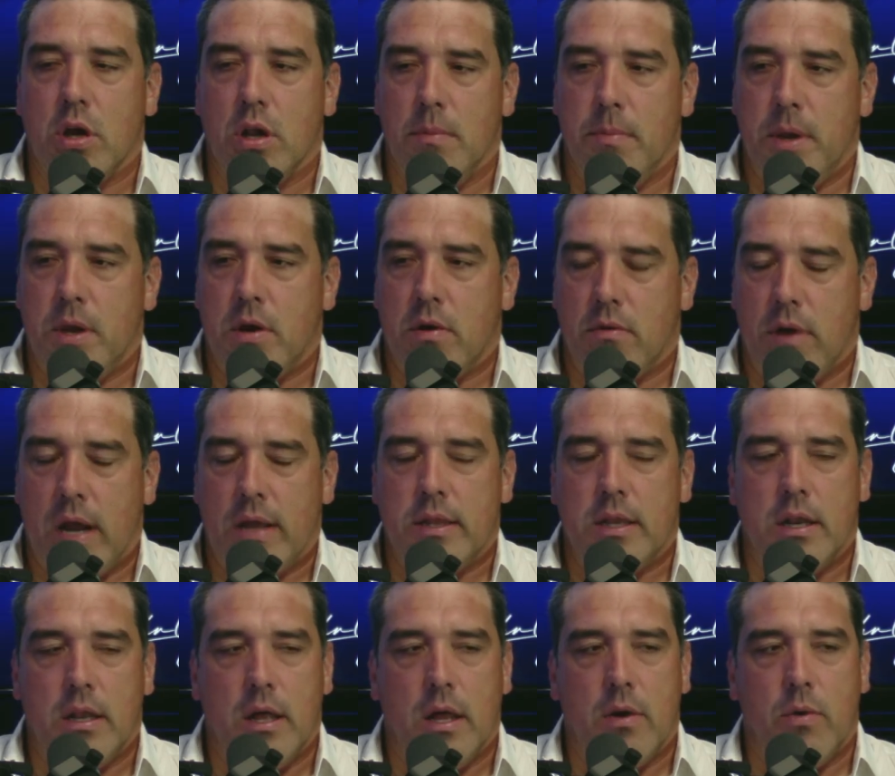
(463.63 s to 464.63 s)
to be correct
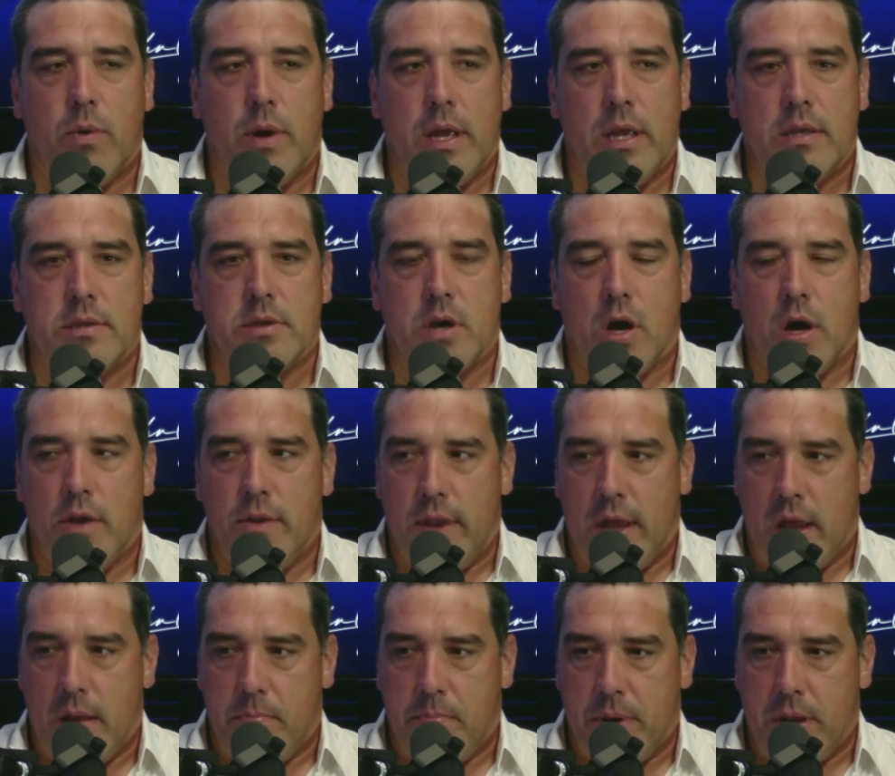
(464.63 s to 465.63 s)
in a lot of ways on
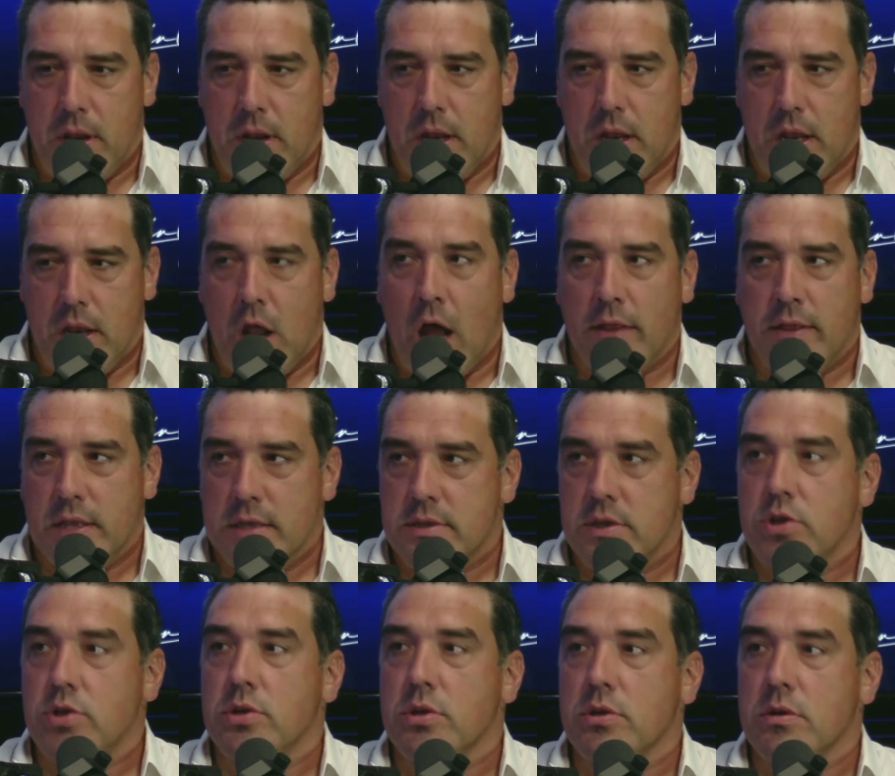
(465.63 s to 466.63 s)
that, but not this
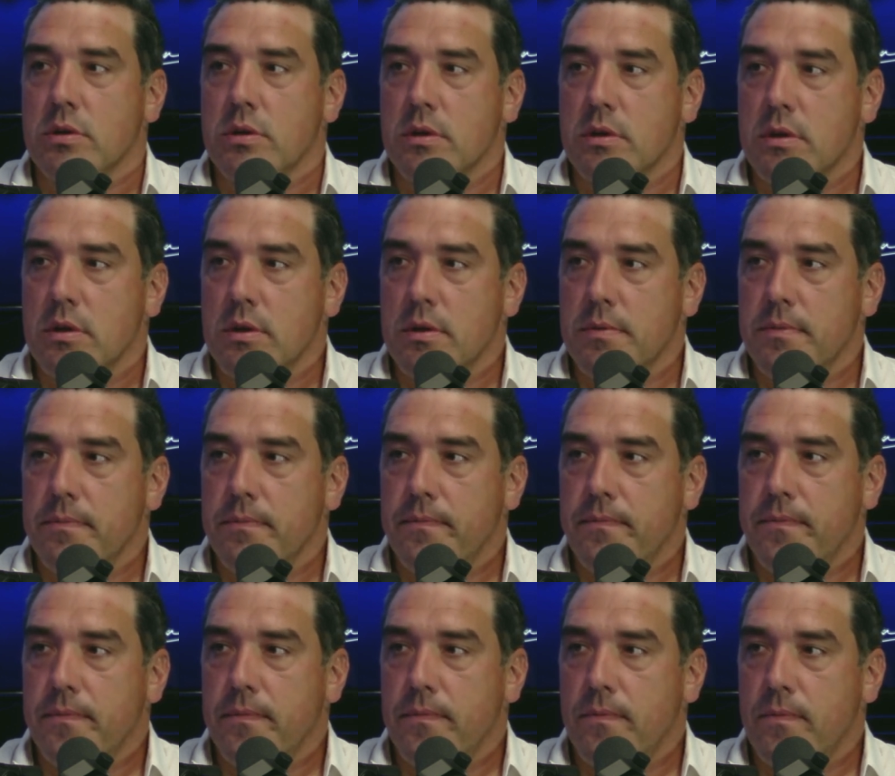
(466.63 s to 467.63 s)
issue.
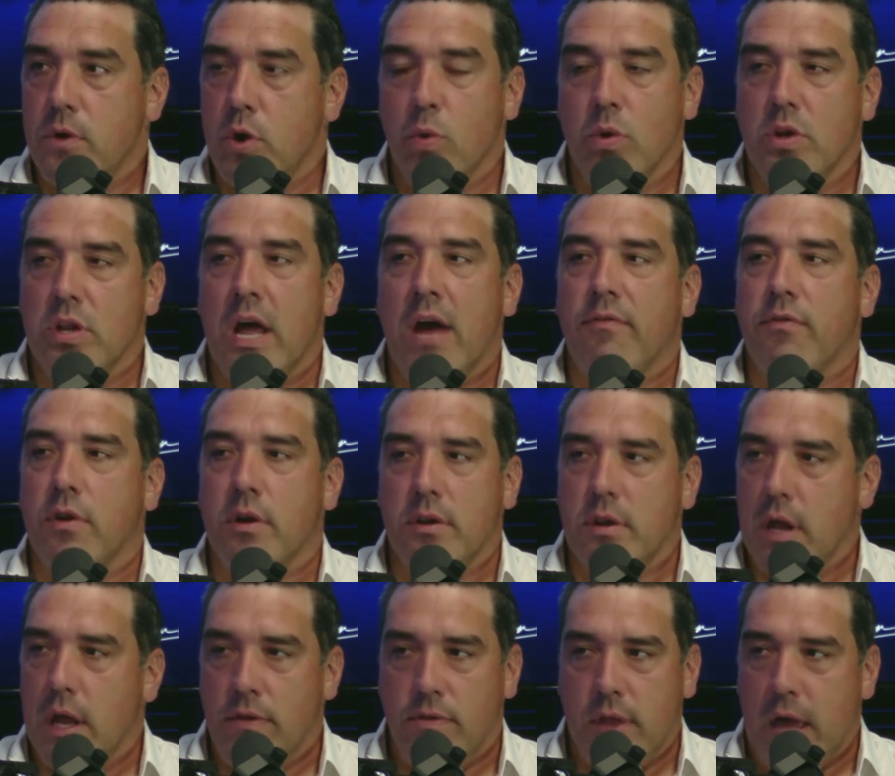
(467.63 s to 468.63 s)
You will never,
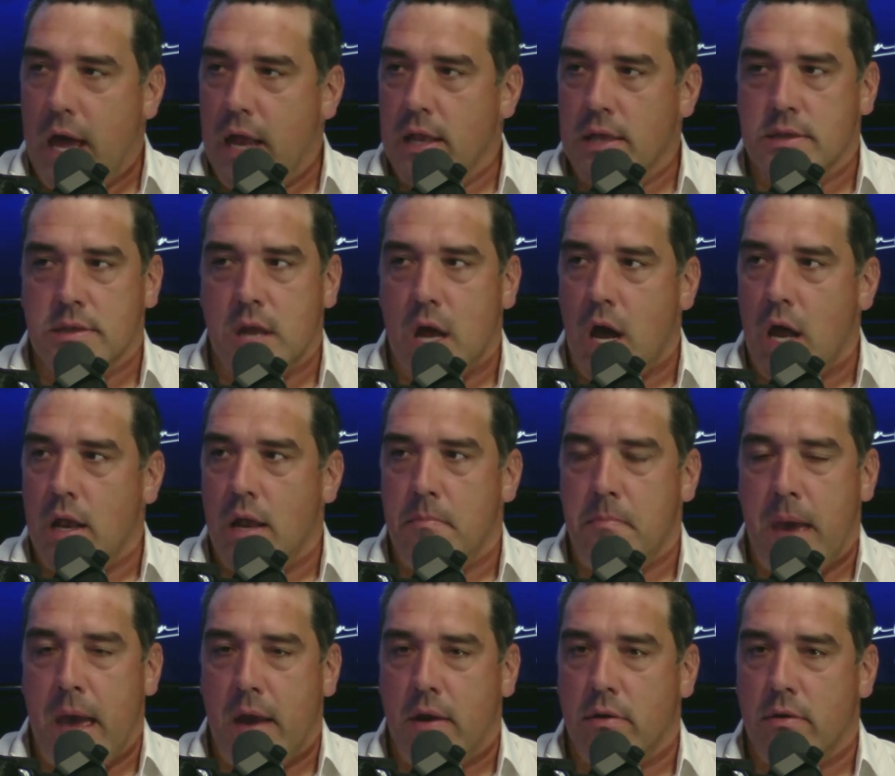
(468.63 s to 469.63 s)
that is not a
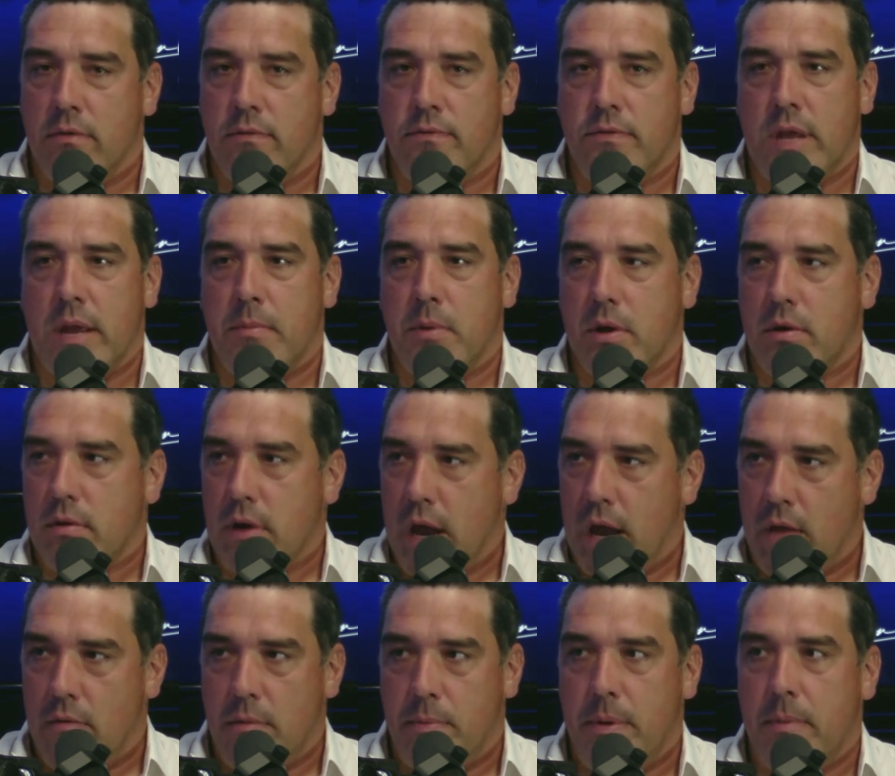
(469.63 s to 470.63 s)
matter of
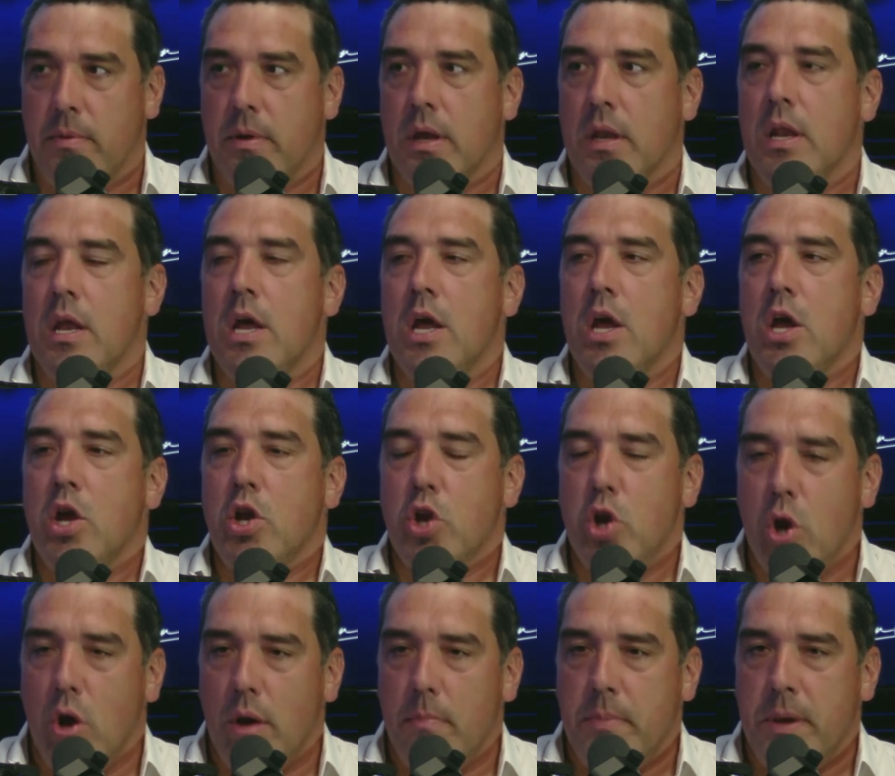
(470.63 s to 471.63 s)
Democrat, Republican,
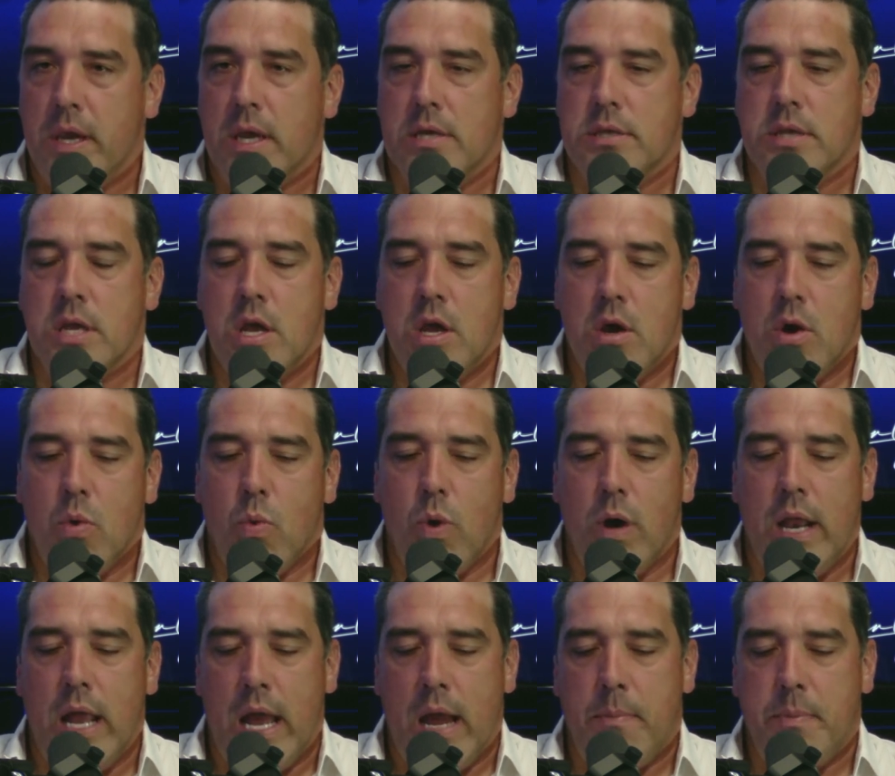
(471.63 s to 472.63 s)
no, because
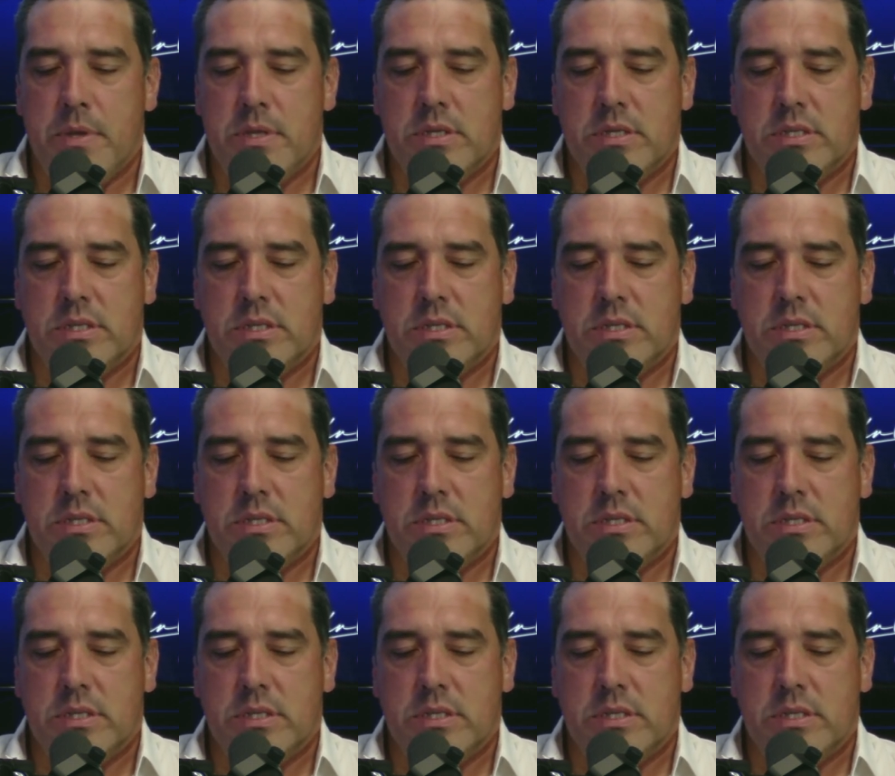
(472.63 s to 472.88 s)
what happens is,